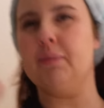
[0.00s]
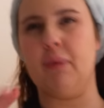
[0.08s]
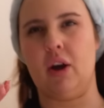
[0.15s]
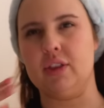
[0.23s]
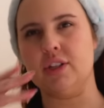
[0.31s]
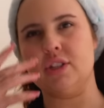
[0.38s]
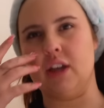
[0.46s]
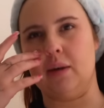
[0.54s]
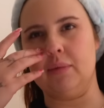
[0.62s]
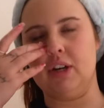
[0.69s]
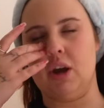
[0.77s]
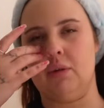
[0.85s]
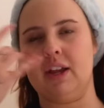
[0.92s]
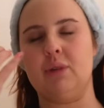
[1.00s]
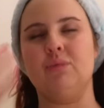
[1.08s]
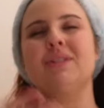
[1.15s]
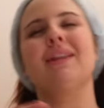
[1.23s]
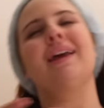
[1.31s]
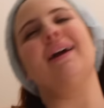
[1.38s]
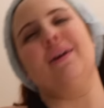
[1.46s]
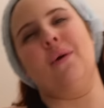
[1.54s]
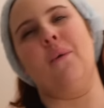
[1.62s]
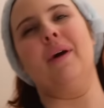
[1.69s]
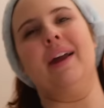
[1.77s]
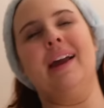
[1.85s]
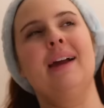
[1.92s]
like bothersome, you know, like it wasn't like
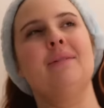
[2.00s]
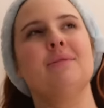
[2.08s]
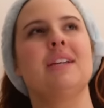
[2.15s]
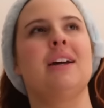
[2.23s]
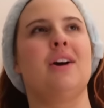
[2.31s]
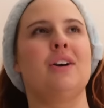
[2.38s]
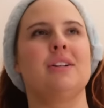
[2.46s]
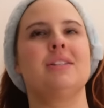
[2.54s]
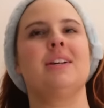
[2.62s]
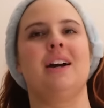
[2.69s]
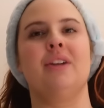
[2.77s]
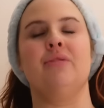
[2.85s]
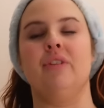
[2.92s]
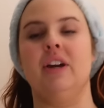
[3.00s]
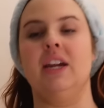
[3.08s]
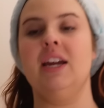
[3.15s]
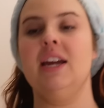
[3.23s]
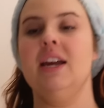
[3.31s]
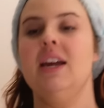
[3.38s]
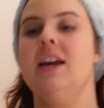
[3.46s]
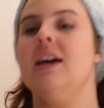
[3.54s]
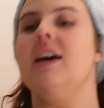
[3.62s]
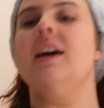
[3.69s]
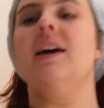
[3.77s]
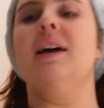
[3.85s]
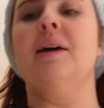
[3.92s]
annoying. It was like honestly kind of funny.
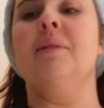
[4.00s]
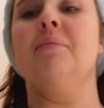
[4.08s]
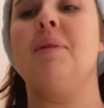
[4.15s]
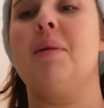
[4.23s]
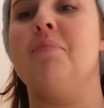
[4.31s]
Um,